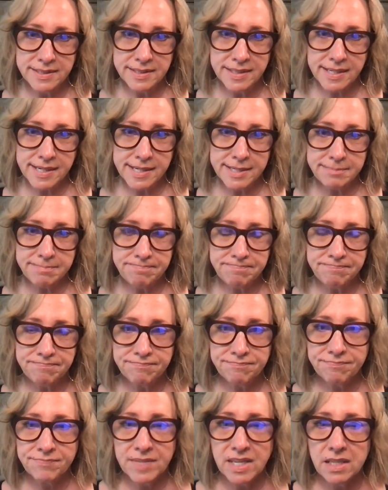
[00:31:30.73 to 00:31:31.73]
Um,
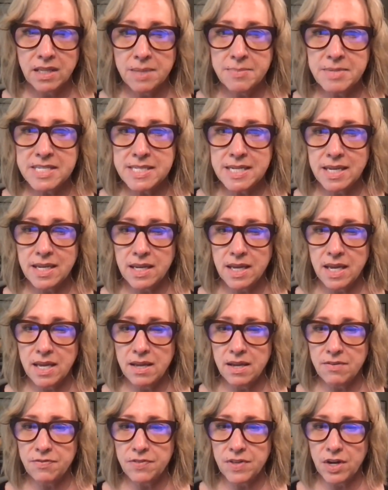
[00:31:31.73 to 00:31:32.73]
Let me see
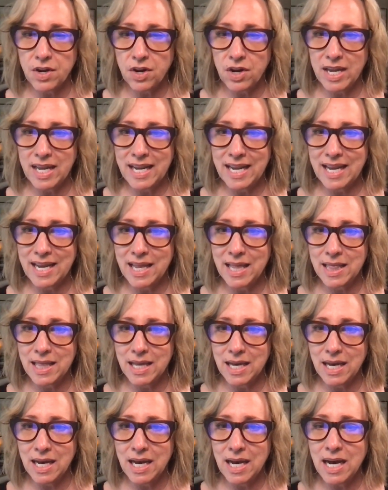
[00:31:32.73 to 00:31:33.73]
if there are any
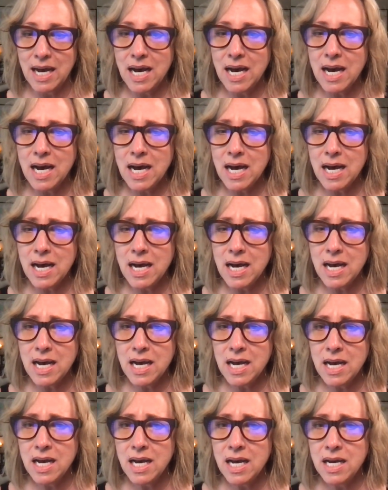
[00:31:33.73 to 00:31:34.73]
other.
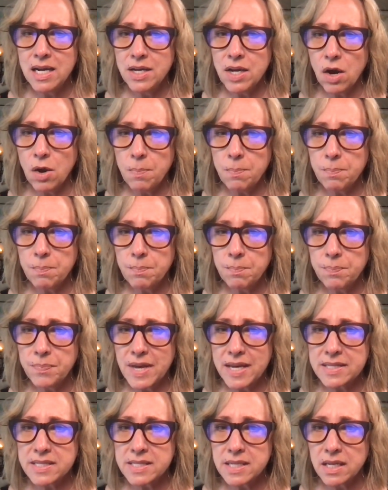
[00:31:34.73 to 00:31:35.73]
Nope,
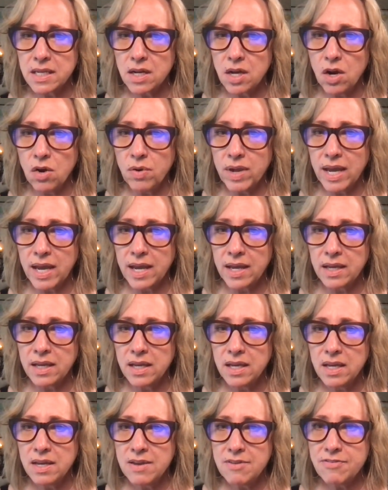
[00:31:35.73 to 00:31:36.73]
that's it. Okay,
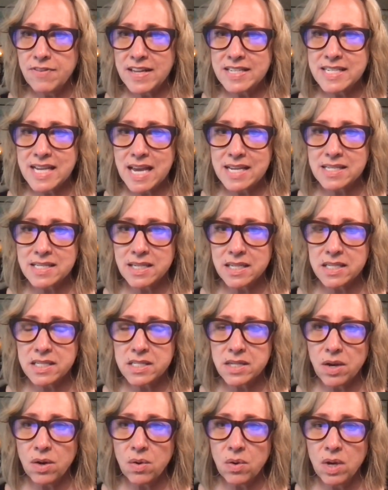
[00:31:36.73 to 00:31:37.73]
fantastic.
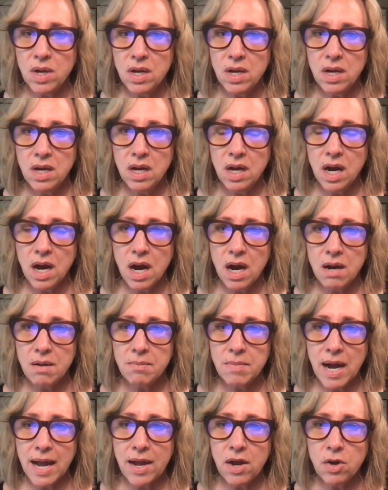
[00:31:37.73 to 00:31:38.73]
So
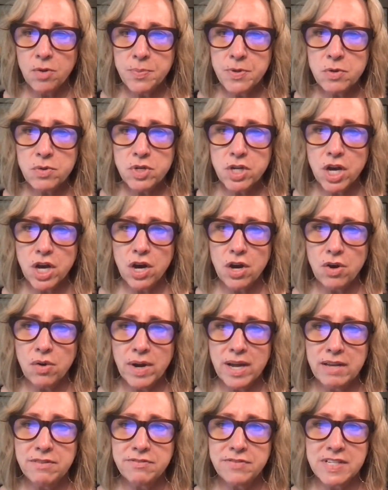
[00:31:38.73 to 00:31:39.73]
I hope you will go
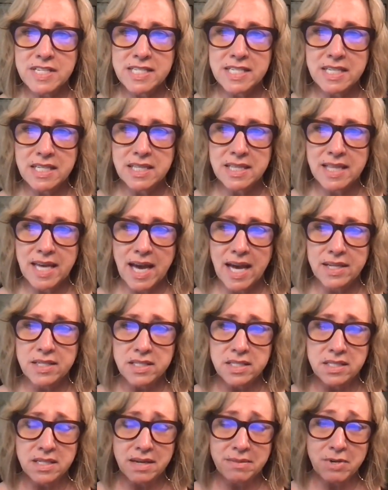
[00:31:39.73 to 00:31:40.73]
and visit that
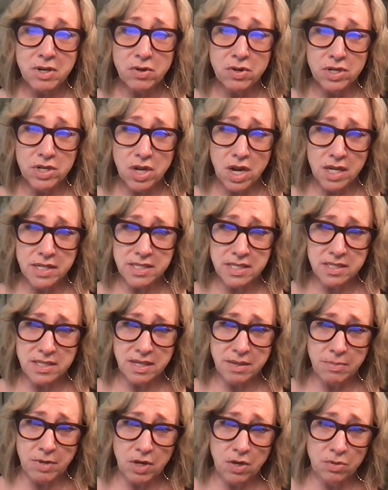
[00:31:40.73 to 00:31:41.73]
to demo or not to
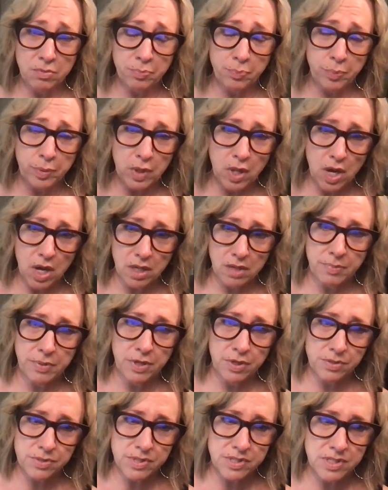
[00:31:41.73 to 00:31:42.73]
demo blog
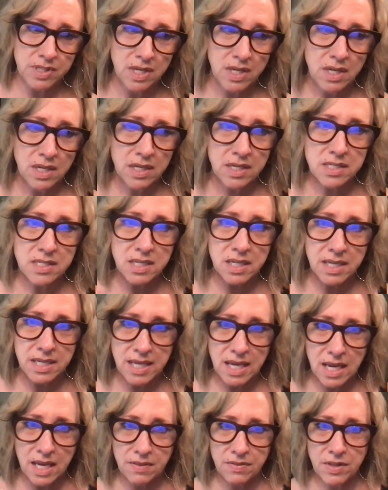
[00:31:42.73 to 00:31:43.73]
post because
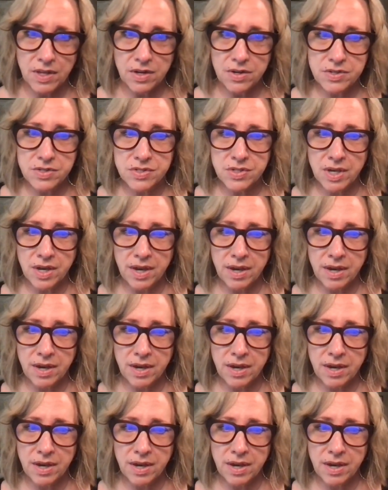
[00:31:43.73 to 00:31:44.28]
again, there's